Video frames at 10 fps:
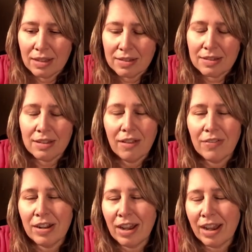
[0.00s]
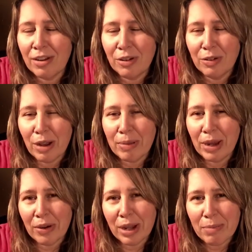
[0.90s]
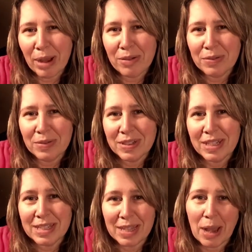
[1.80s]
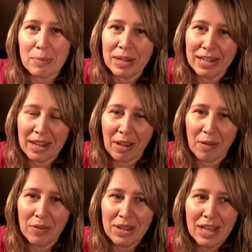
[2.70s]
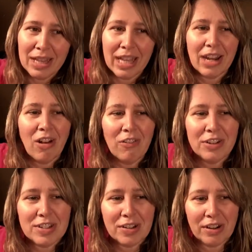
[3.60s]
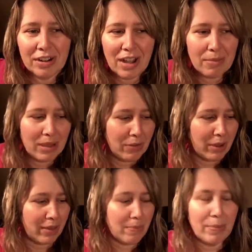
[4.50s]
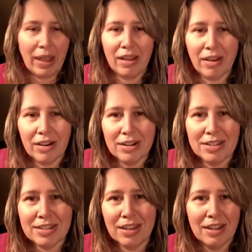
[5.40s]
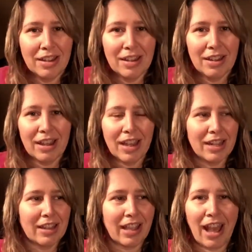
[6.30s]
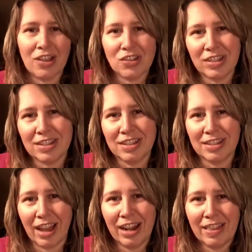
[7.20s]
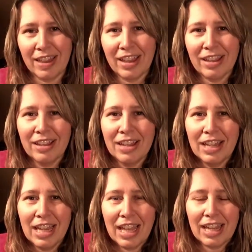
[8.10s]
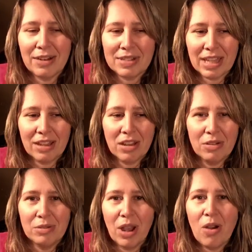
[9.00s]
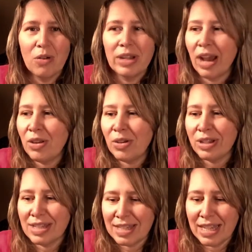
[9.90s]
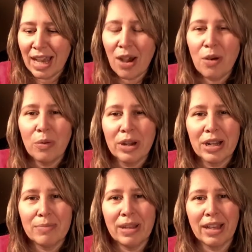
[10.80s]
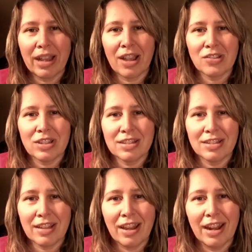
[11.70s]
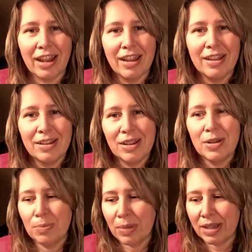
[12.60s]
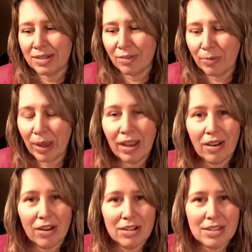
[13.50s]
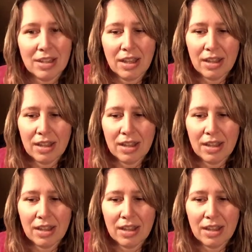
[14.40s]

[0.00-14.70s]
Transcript: stuff that I grew up hearing about is happening now. Like, it all first started coming with bank cards and the cashless society thing. And then I was like, oh no, now you can see how we're going to be a cashless society because of bank cards.